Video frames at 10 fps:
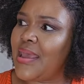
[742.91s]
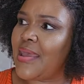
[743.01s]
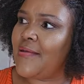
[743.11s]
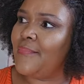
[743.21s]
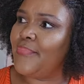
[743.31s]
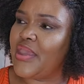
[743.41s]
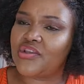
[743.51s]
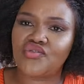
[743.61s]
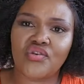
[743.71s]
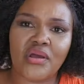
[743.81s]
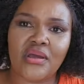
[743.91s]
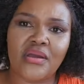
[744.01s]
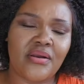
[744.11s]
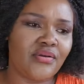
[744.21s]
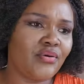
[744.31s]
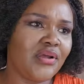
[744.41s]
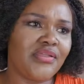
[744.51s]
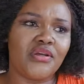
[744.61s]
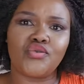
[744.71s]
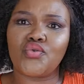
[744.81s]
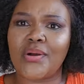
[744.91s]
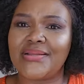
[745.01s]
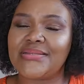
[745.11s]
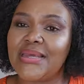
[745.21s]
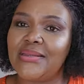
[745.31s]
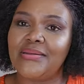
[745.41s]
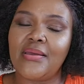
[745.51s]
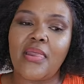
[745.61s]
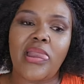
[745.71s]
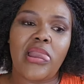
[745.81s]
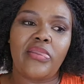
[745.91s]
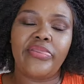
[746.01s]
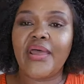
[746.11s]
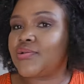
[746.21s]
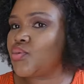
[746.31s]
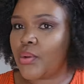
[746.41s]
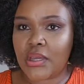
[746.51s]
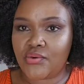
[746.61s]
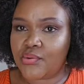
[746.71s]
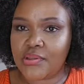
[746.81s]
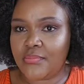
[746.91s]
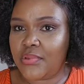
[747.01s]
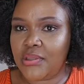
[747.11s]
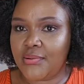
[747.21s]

um extra curricular things to attend that's where i'd rather be